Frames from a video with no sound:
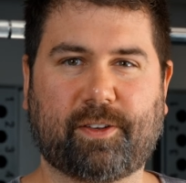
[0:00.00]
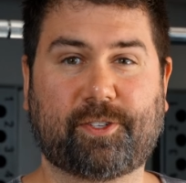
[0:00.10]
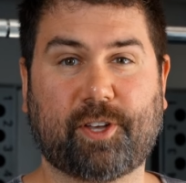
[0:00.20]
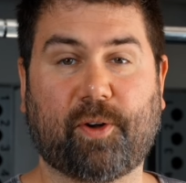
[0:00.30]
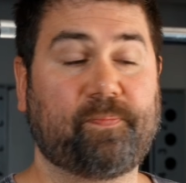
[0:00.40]

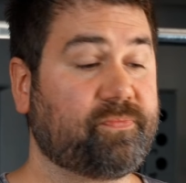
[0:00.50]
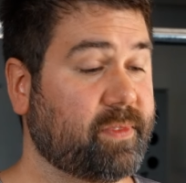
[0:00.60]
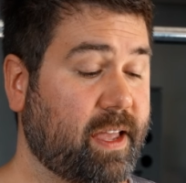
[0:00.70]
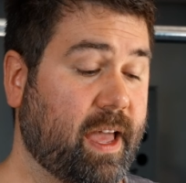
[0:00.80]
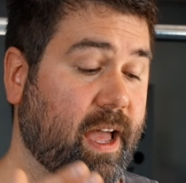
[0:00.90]
So
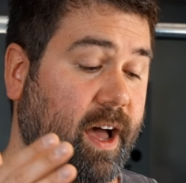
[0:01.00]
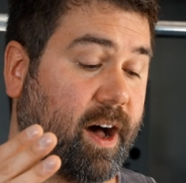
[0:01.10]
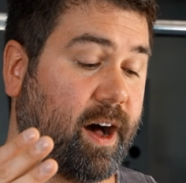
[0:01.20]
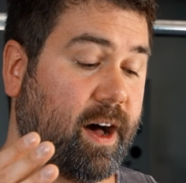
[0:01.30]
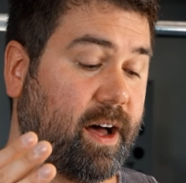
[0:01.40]

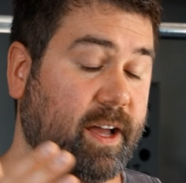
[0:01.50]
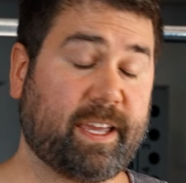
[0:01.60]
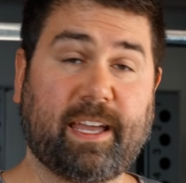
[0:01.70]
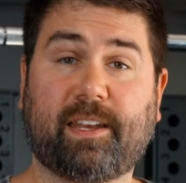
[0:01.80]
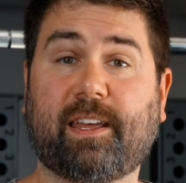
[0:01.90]

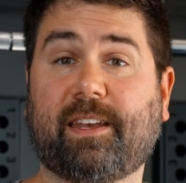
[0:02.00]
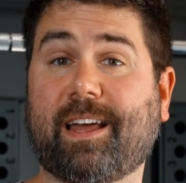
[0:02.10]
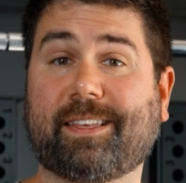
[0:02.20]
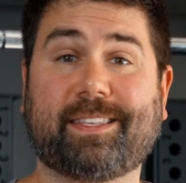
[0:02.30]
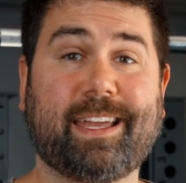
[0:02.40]
again,
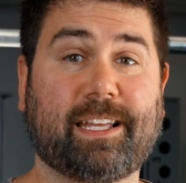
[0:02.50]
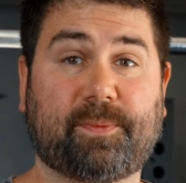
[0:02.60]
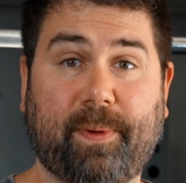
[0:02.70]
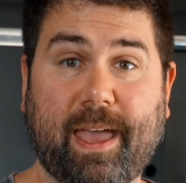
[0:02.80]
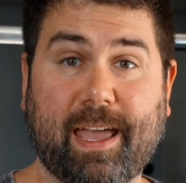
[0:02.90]
not saying it's
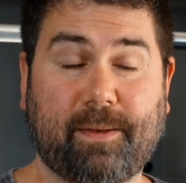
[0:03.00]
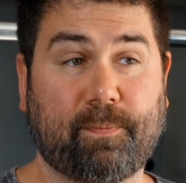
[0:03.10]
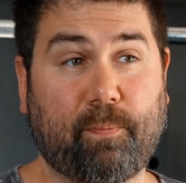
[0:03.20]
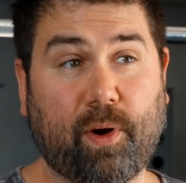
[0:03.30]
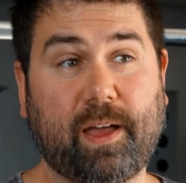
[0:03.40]

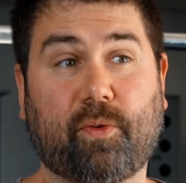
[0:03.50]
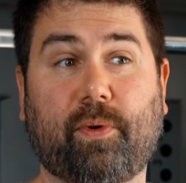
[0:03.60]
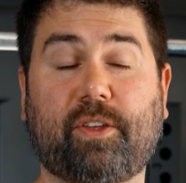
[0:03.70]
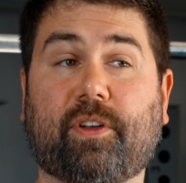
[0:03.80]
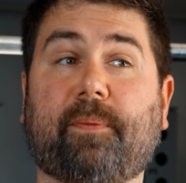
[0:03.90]
bad, but
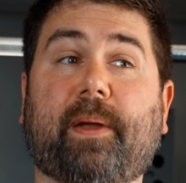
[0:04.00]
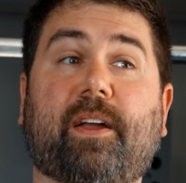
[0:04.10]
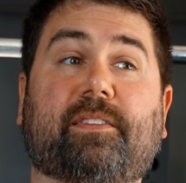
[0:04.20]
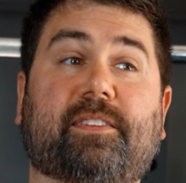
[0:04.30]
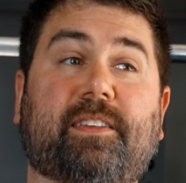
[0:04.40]
when you
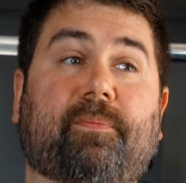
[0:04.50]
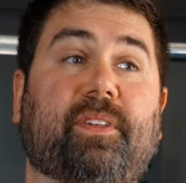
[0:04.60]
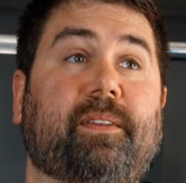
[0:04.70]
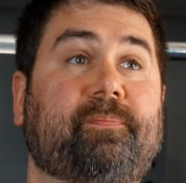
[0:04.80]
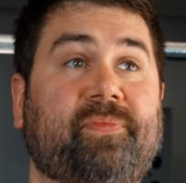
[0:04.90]
compare it to
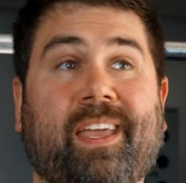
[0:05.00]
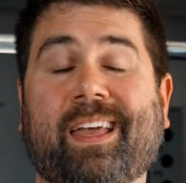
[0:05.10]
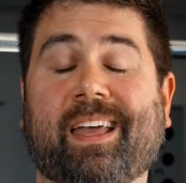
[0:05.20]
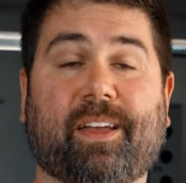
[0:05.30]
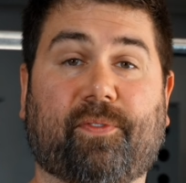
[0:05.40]
something,
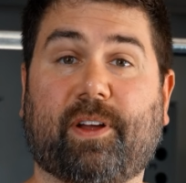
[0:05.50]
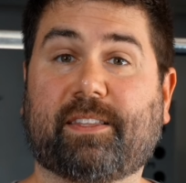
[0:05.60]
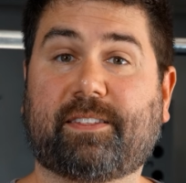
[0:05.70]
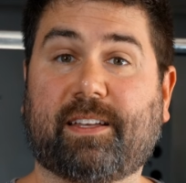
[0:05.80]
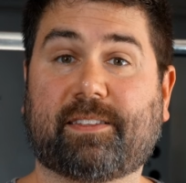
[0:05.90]
for
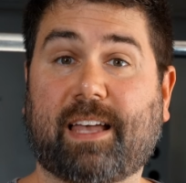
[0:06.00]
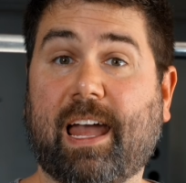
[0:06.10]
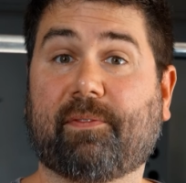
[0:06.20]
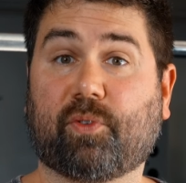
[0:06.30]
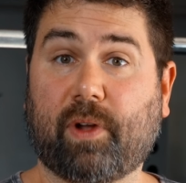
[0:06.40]
instance, I
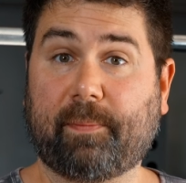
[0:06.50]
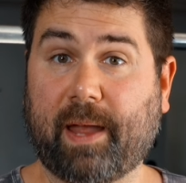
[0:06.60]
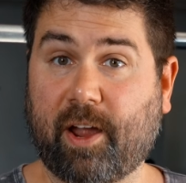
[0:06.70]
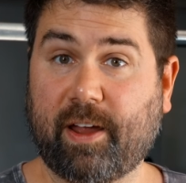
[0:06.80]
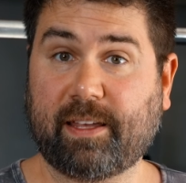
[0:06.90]
have the Rep
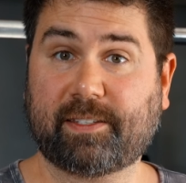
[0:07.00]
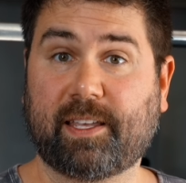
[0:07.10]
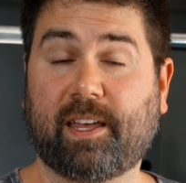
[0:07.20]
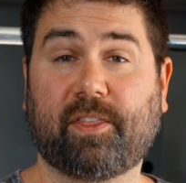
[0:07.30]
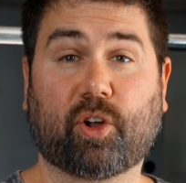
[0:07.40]

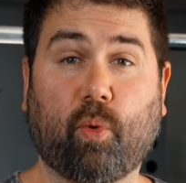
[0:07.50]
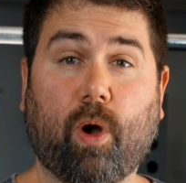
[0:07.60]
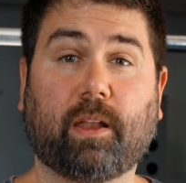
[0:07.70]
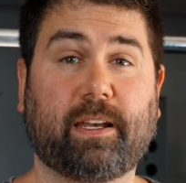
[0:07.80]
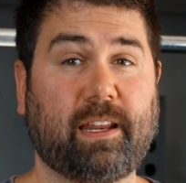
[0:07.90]
Aries, the
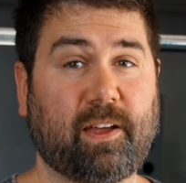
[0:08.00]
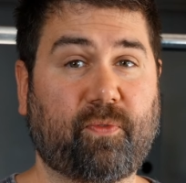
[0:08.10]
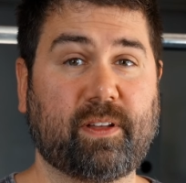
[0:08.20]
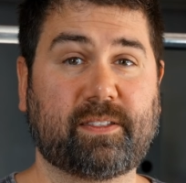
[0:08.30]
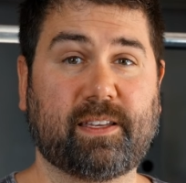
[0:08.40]
quality
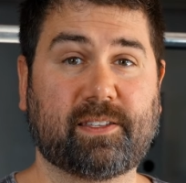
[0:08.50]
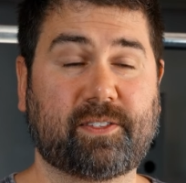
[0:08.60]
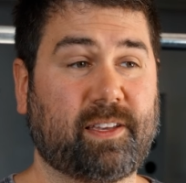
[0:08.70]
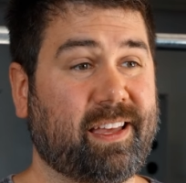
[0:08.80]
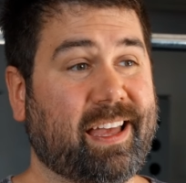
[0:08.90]
differences,